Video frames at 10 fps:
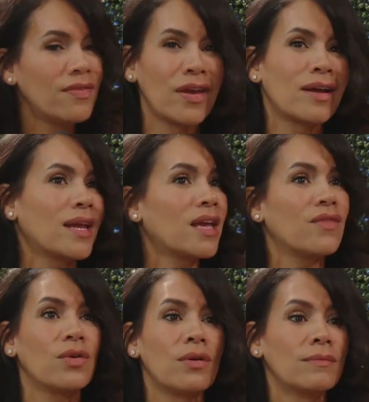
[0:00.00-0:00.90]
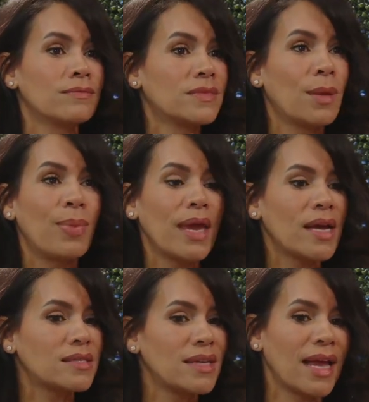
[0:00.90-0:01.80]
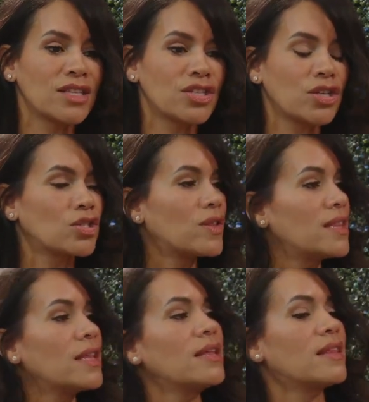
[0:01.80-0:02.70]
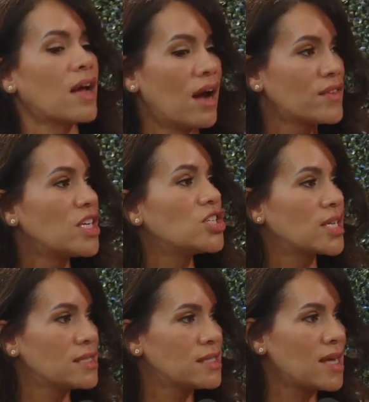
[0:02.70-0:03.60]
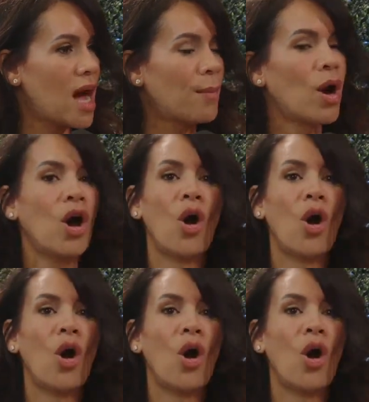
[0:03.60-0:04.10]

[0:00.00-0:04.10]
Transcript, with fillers: They're going to give you the BS answer so that the conversation can stop.